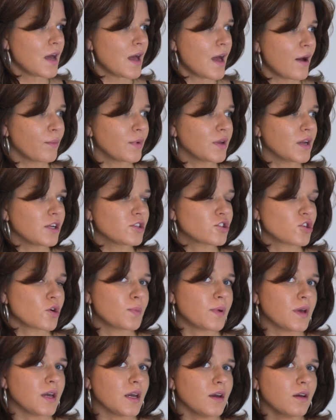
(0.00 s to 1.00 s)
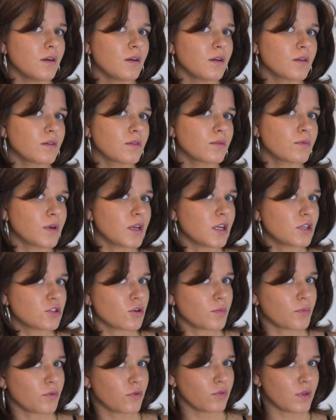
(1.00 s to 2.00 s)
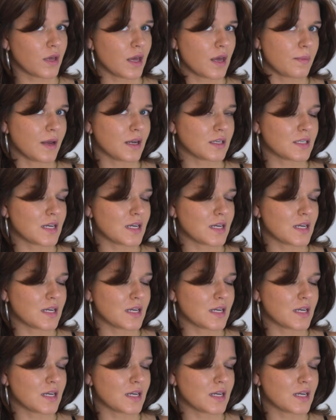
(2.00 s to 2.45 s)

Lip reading: And when I drop it, when I drop all the hair back